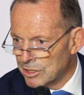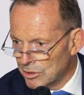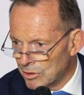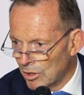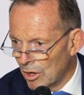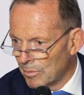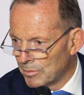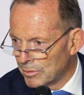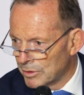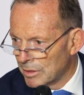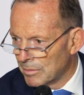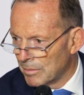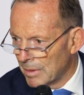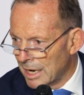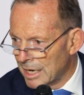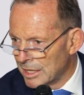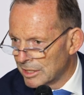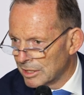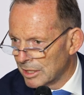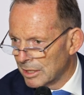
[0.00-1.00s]
stopped a
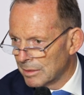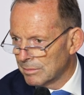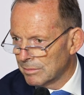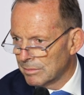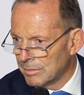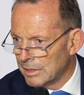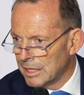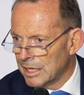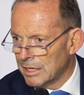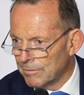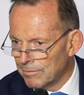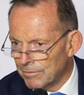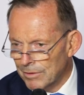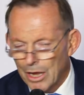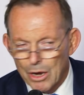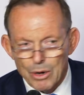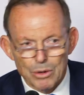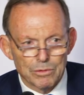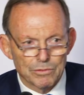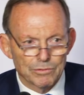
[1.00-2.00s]
major
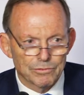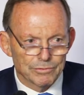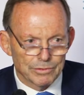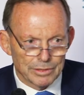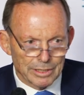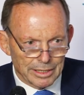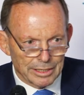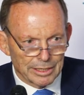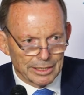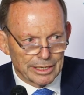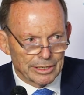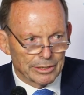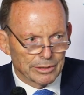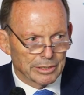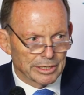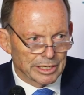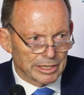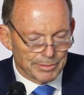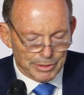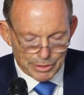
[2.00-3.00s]
inflow of
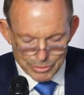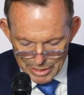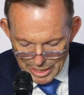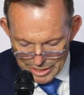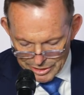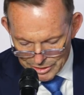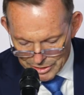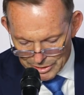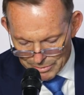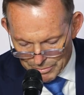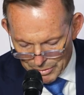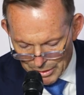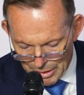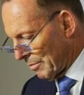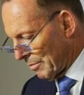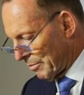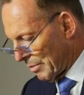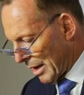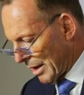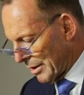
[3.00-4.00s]
illegal immigration
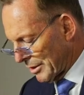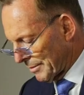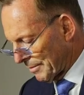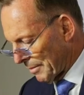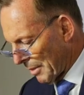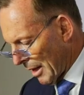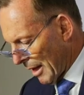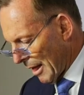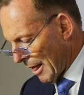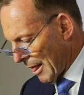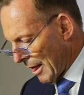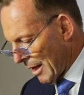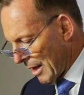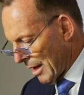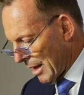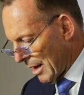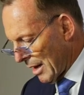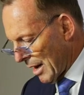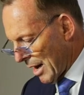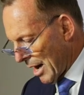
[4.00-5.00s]
boat.
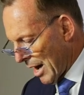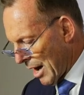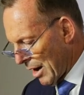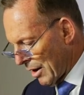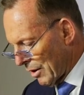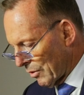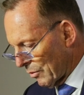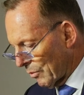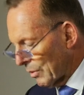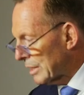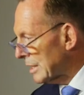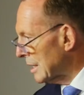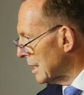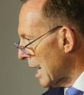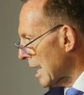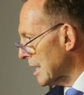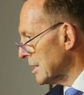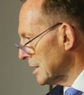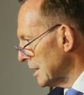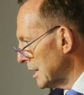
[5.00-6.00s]
We did
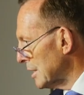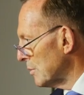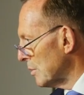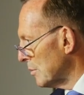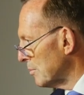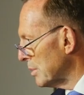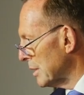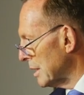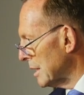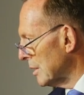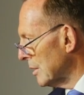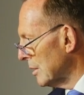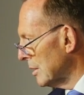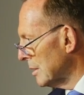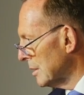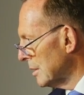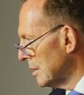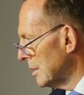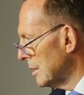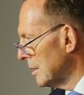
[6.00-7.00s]
actually
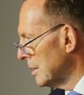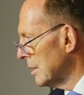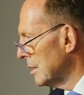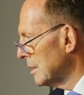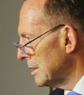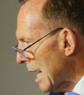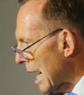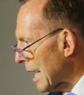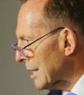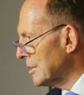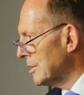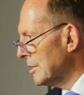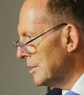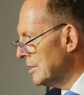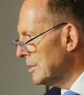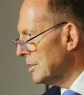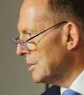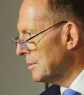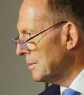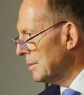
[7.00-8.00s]
repeal
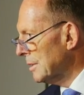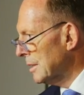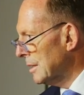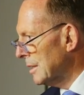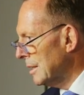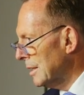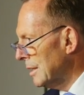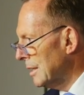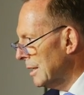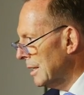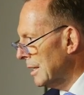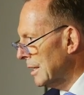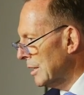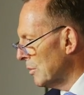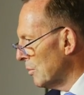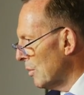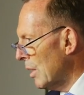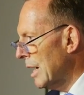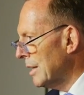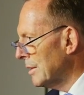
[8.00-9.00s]
taxes in
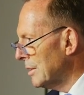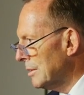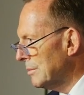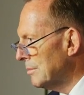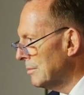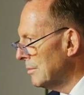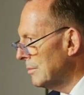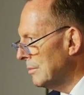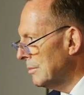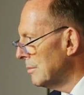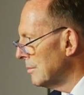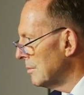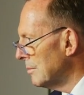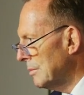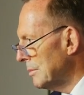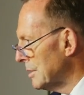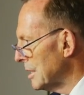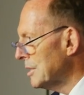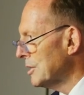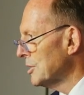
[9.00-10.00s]
a way that
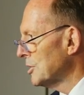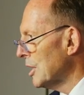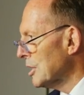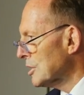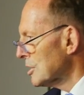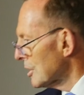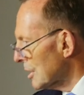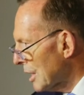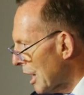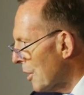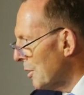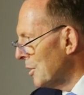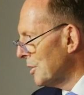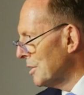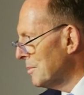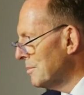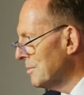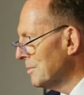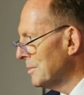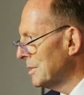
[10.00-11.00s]
didn't just lower
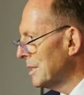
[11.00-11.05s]
them,